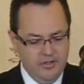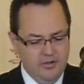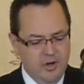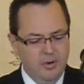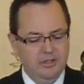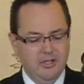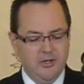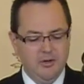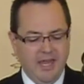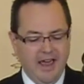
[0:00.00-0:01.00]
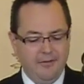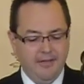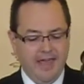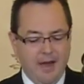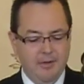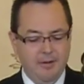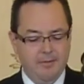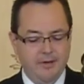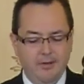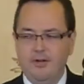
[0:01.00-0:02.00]
Do you know a little Catholic abbey
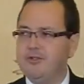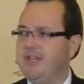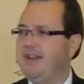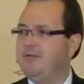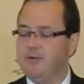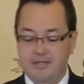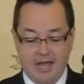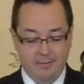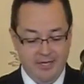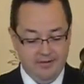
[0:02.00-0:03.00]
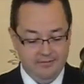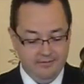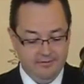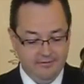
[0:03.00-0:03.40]
up there called St. Andrew's Abbey? Mm-hmm.